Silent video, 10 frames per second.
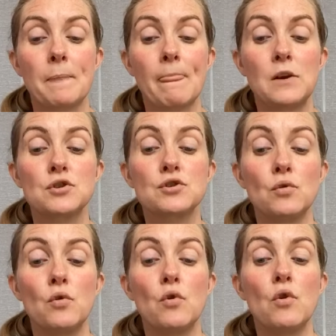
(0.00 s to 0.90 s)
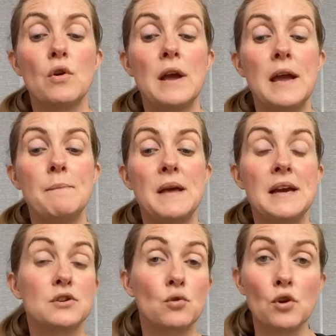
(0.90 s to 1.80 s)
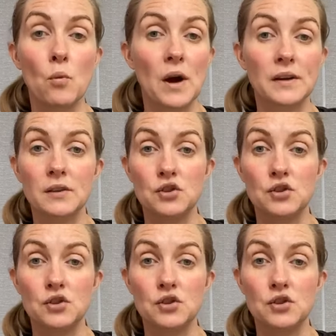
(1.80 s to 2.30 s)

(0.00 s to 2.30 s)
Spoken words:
So it's going to work